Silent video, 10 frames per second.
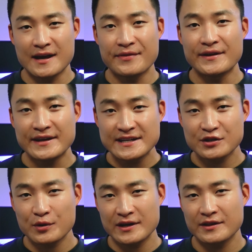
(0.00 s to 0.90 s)
and then
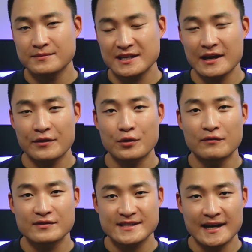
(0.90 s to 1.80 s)
integrating them together
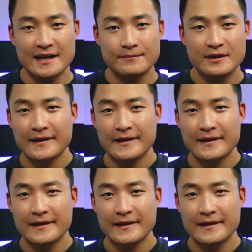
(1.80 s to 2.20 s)
over time.